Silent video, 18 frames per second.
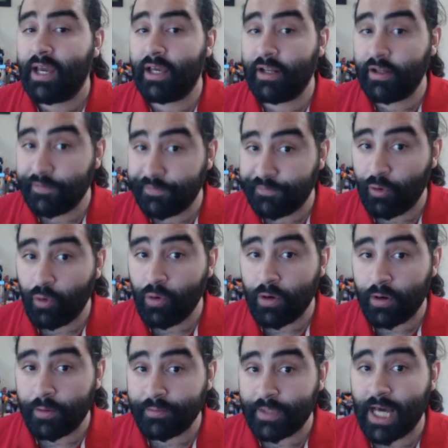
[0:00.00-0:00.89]
in a
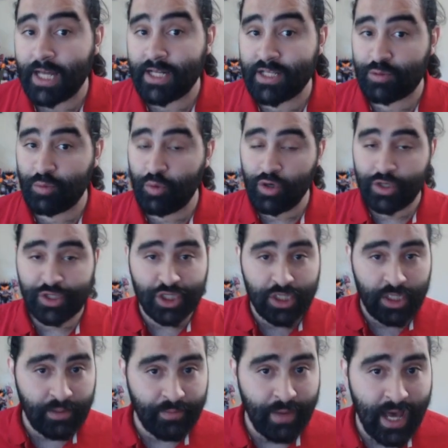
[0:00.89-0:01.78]
form that is more
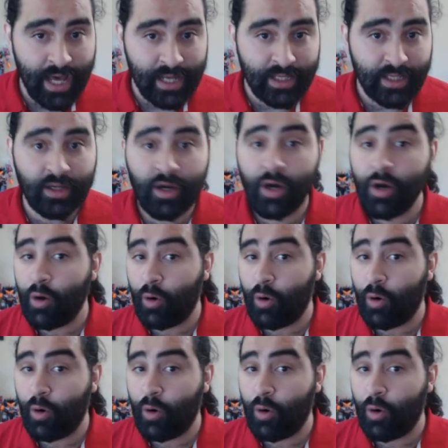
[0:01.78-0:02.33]
cinematic,